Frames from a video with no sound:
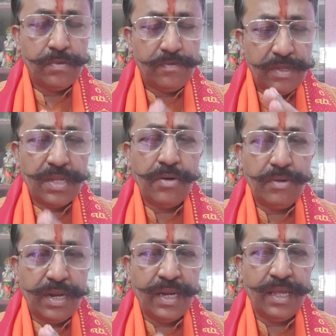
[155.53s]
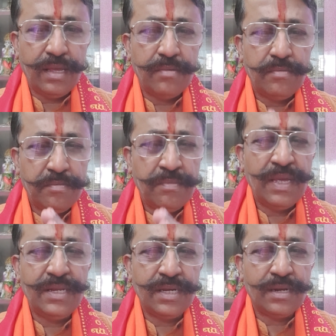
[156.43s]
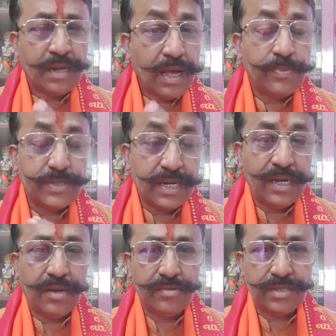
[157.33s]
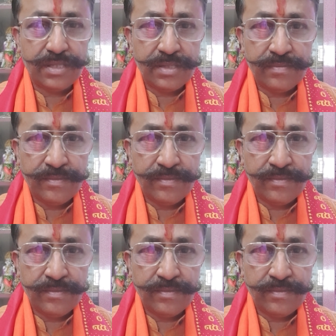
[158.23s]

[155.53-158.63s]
without any major ups and downs.